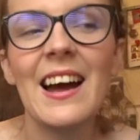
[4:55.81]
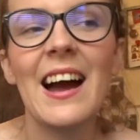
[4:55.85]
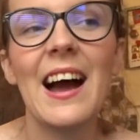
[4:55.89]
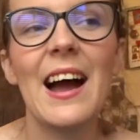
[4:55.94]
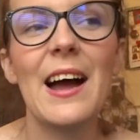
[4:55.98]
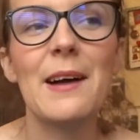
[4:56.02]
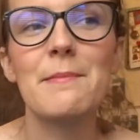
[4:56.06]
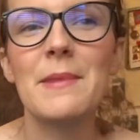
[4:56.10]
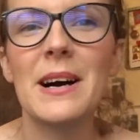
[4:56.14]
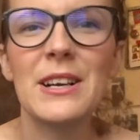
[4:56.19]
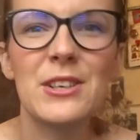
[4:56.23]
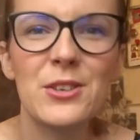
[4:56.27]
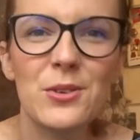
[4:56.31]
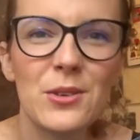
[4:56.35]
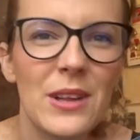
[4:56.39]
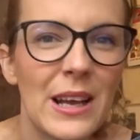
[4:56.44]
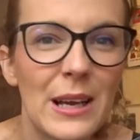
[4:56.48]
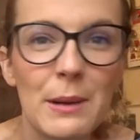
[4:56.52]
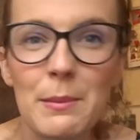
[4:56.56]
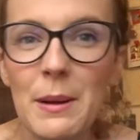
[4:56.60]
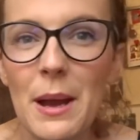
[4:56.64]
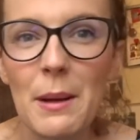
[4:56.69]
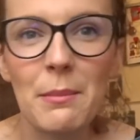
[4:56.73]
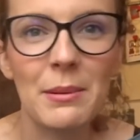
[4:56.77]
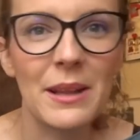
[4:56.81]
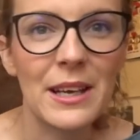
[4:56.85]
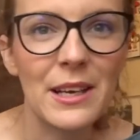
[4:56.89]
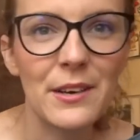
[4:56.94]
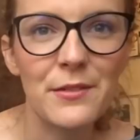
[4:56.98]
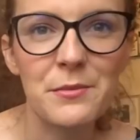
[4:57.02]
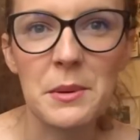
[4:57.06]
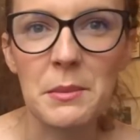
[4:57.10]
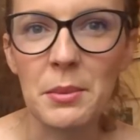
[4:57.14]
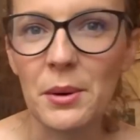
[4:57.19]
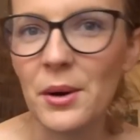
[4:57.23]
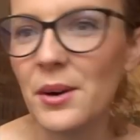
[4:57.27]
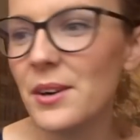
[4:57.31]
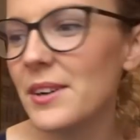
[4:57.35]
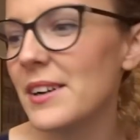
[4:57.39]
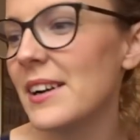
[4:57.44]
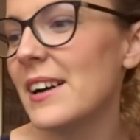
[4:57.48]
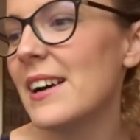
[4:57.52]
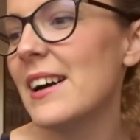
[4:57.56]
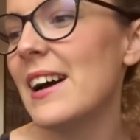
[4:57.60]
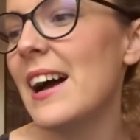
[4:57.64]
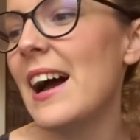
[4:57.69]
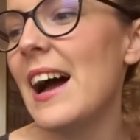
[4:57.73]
I do like a bit of bling for my book.